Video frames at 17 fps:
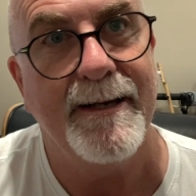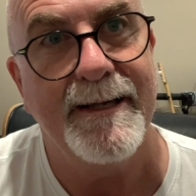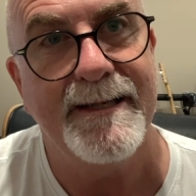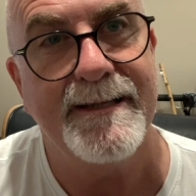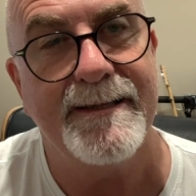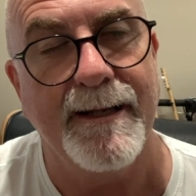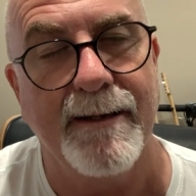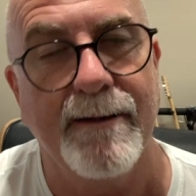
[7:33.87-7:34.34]

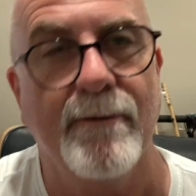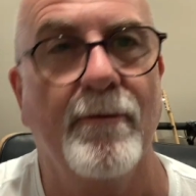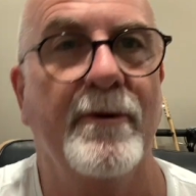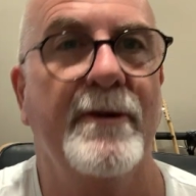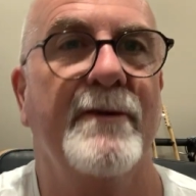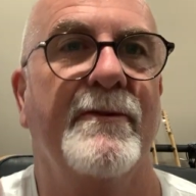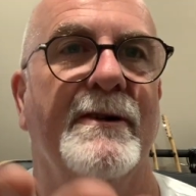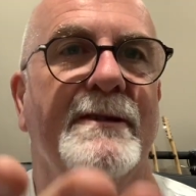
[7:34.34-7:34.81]
Easter? Well,
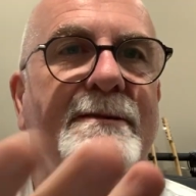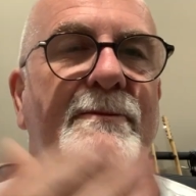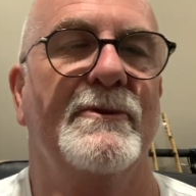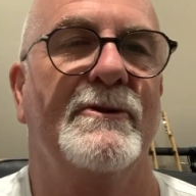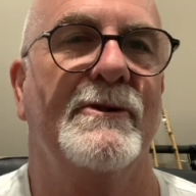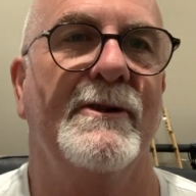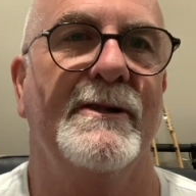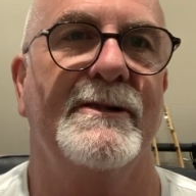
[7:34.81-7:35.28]
you've got some
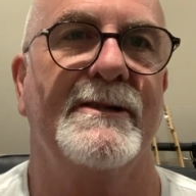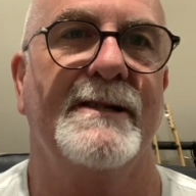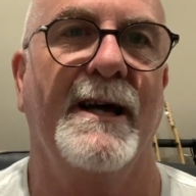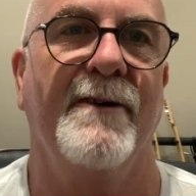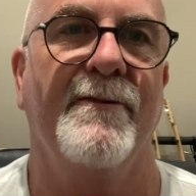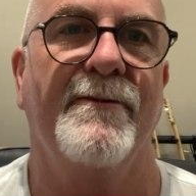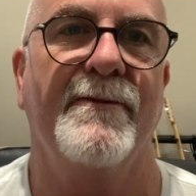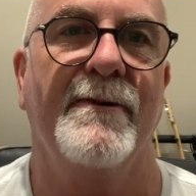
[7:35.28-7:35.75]
church
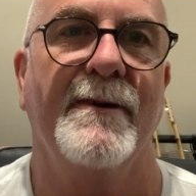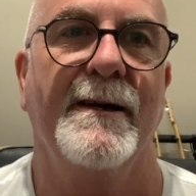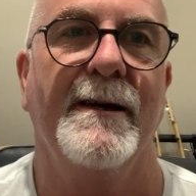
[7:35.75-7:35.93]
stuff.